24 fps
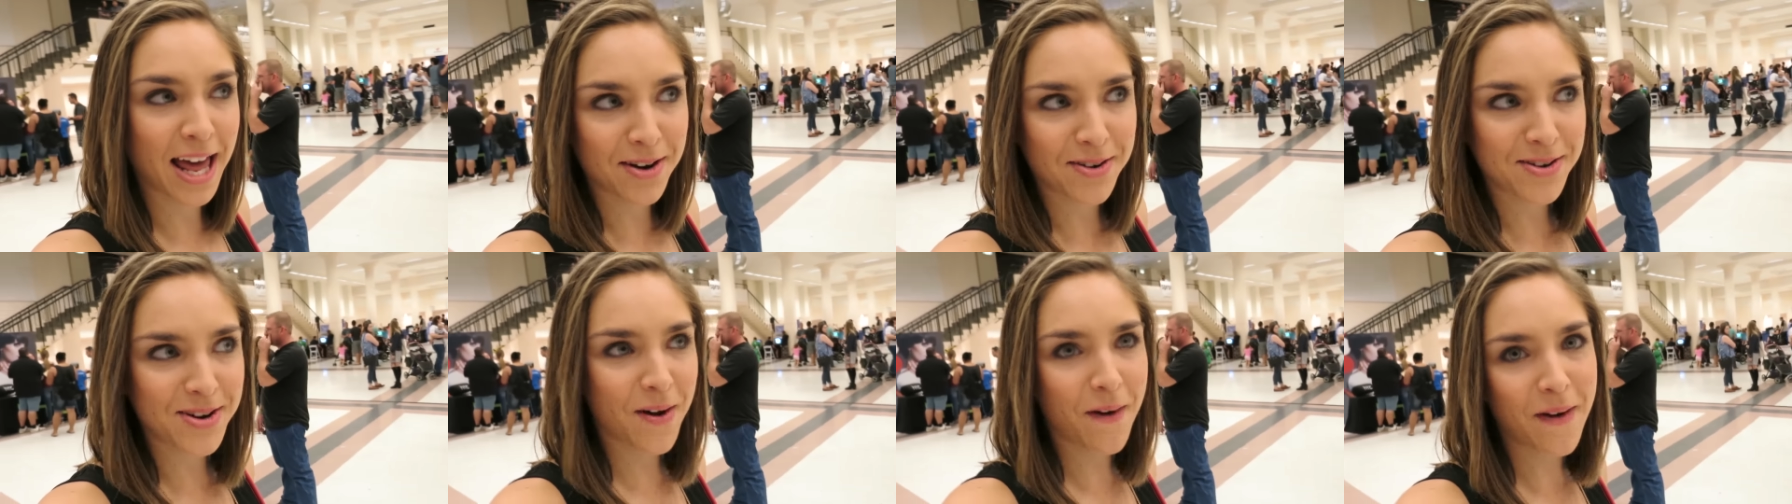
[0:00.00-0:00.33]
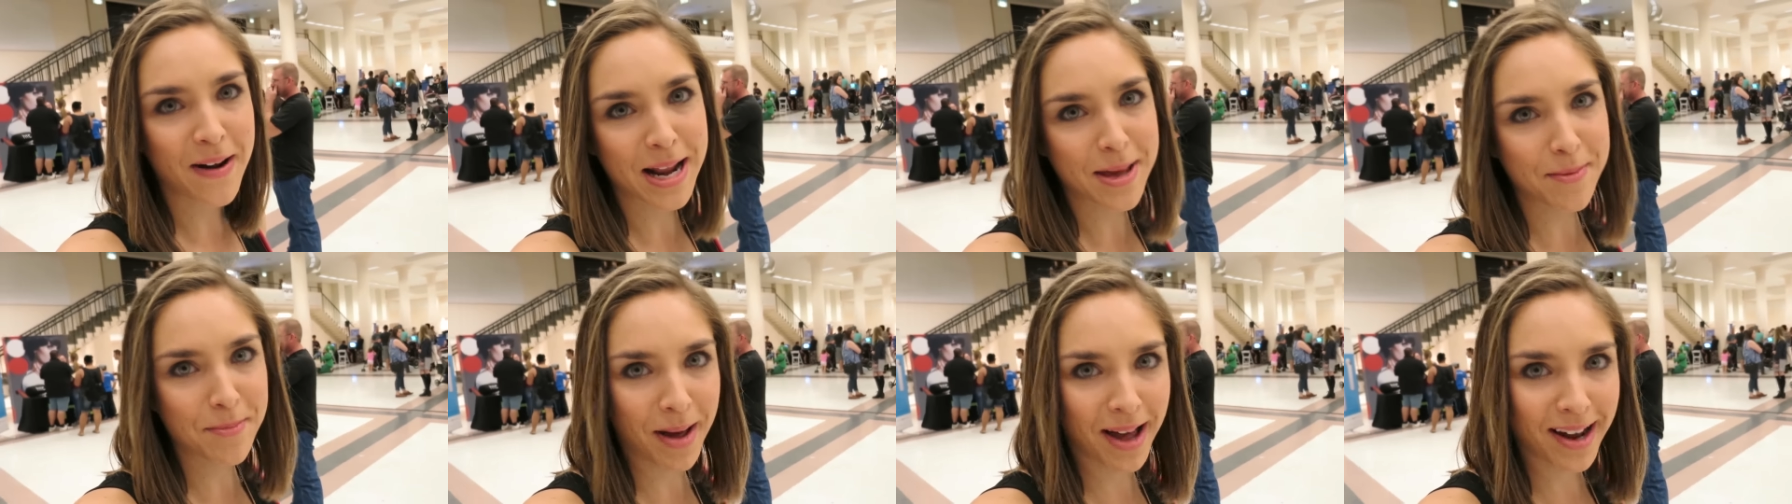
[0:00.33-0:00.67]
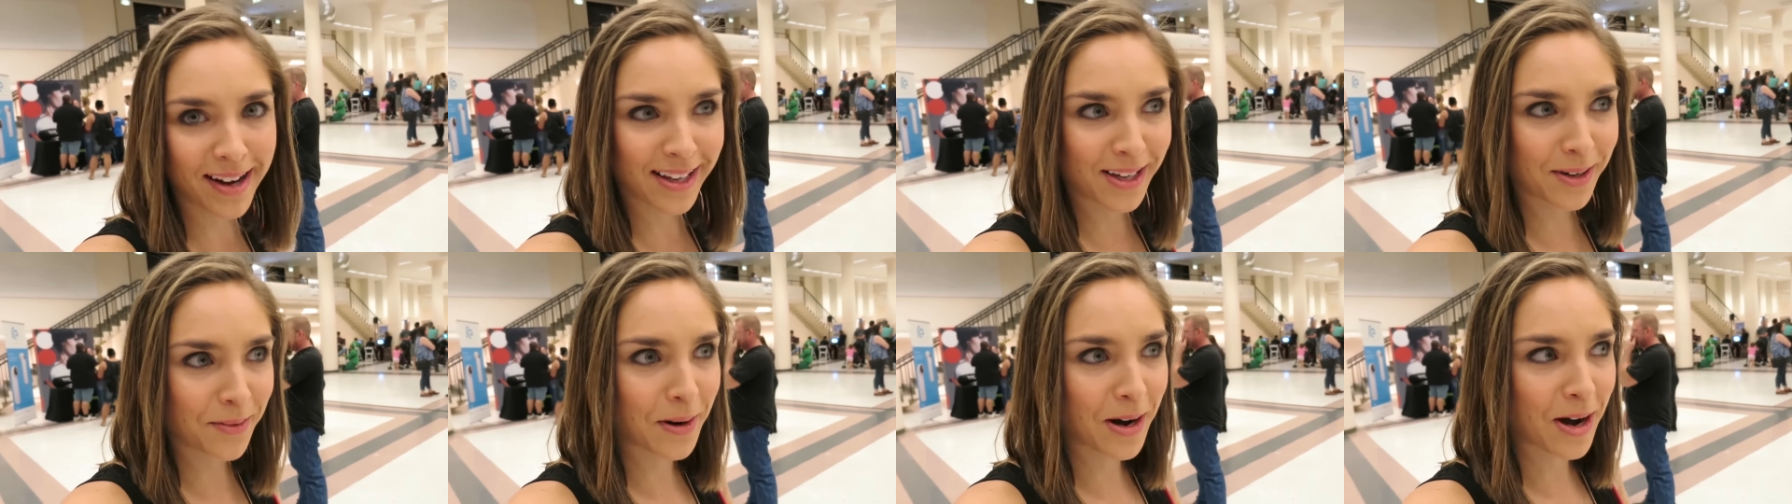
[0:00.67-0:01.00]
I don't know
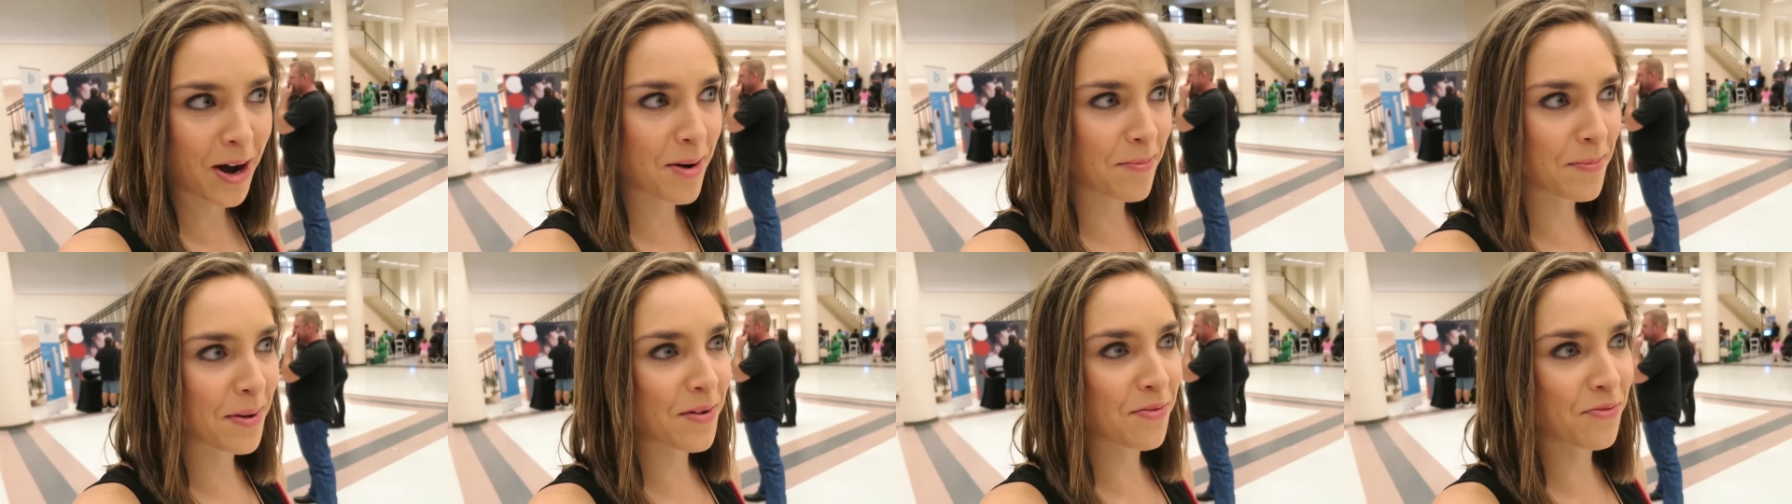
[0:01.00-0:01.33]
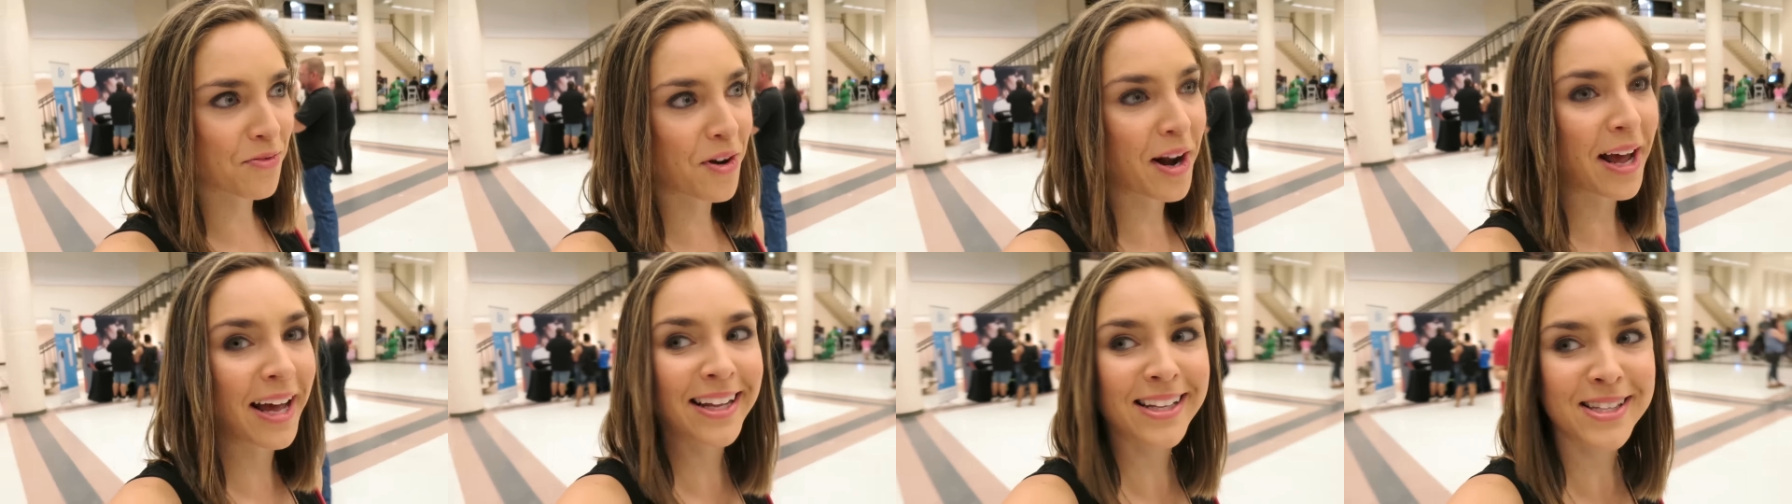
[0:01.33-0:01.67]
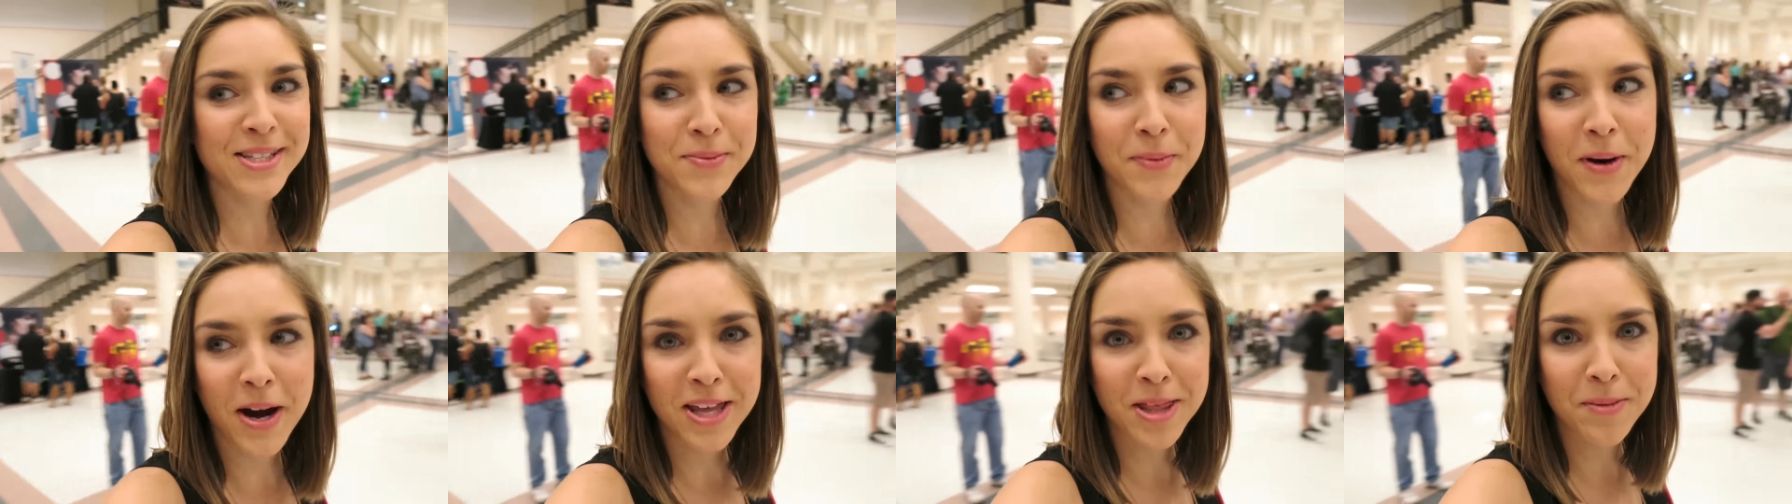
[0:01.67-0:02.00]
anybody, where are my
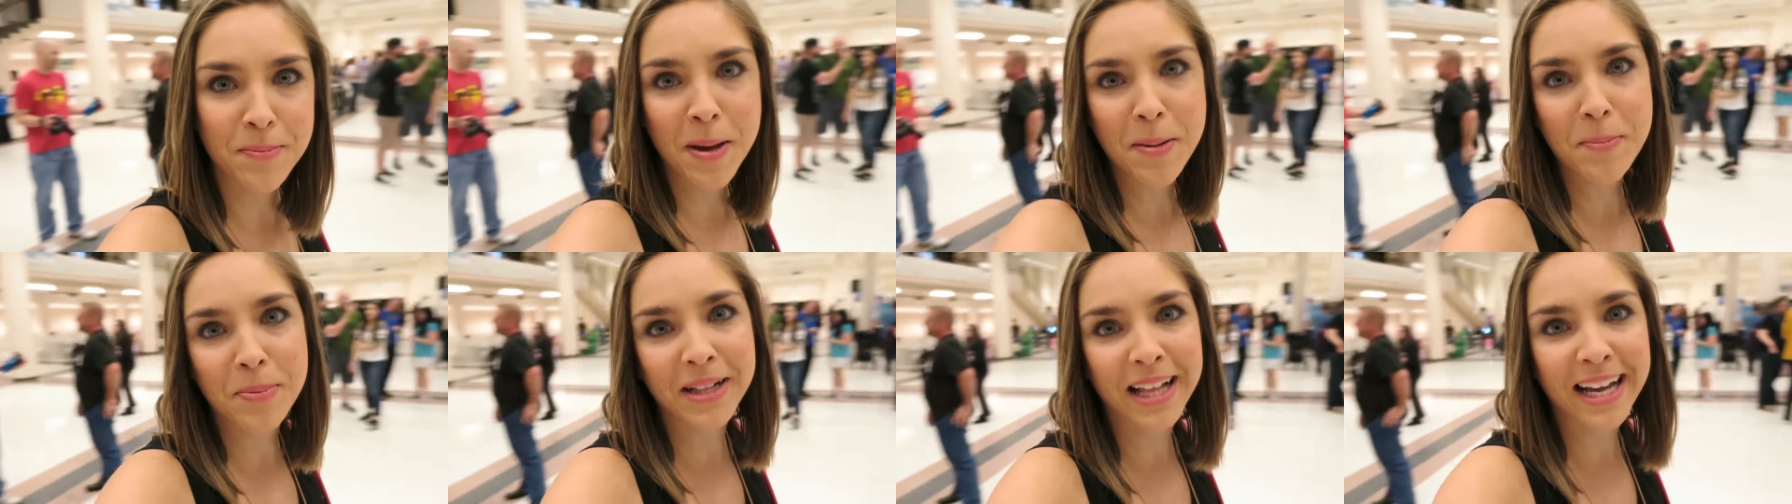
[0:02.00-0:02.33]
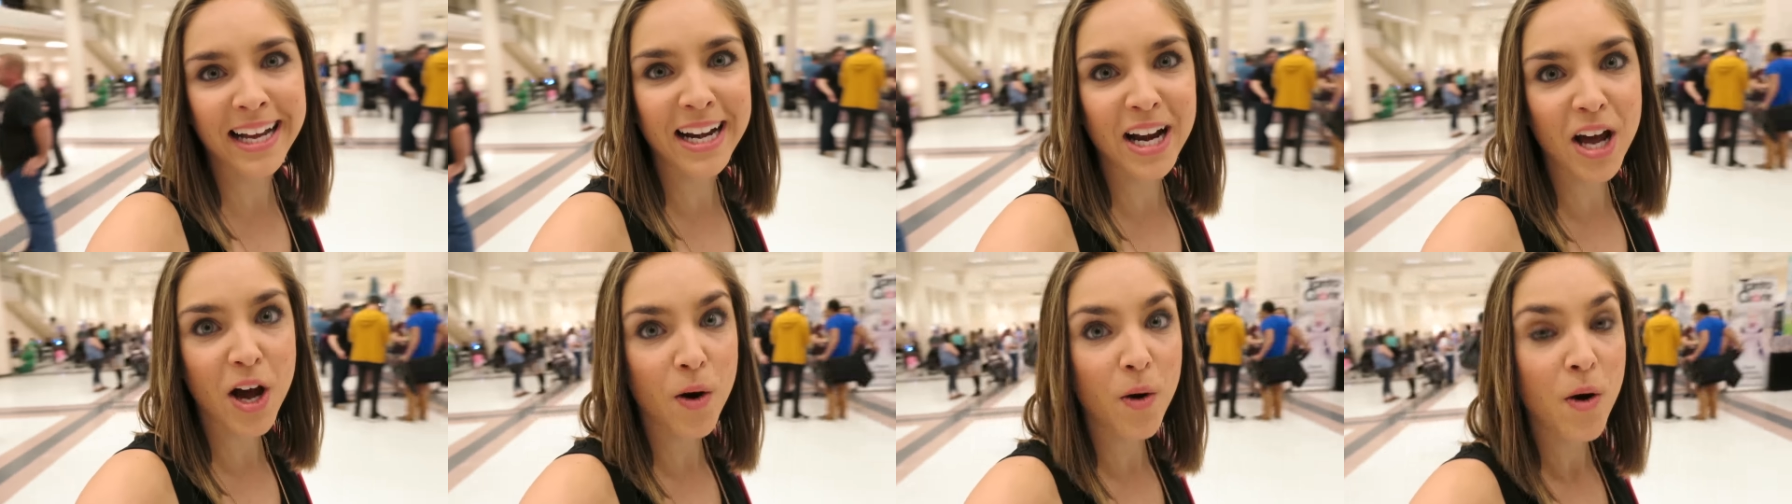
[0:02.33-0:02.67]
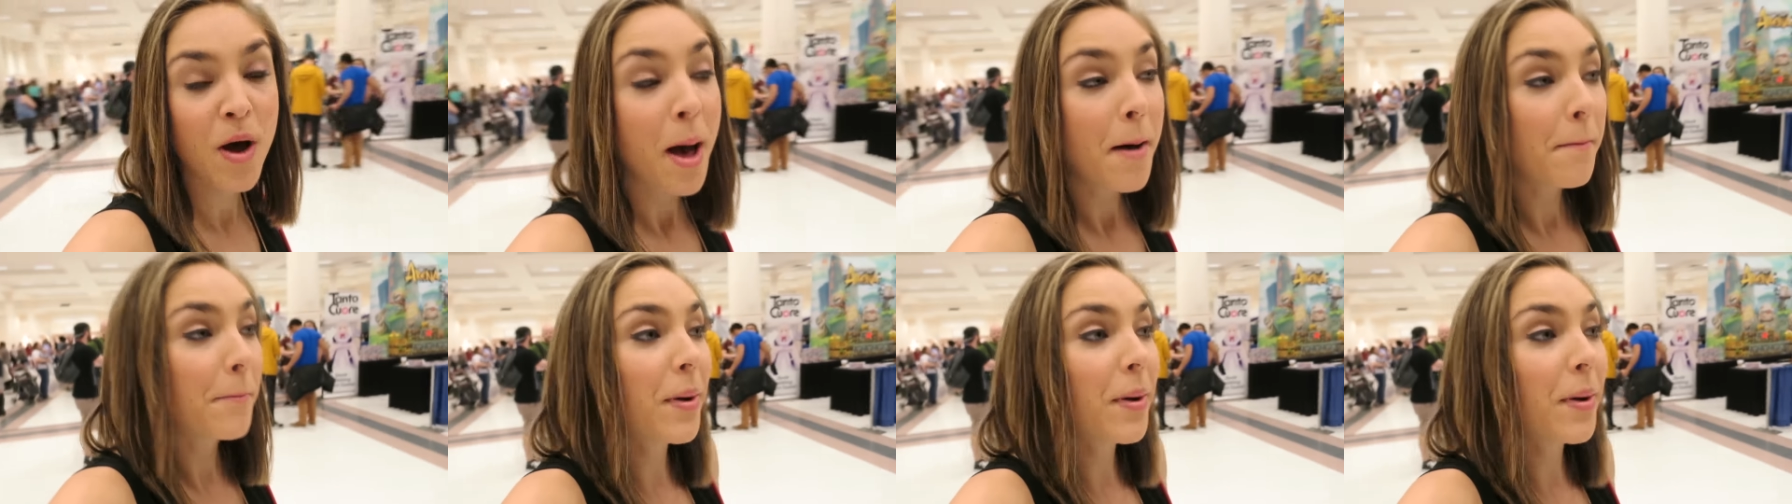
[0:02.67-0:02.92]
friends, where are the people I know?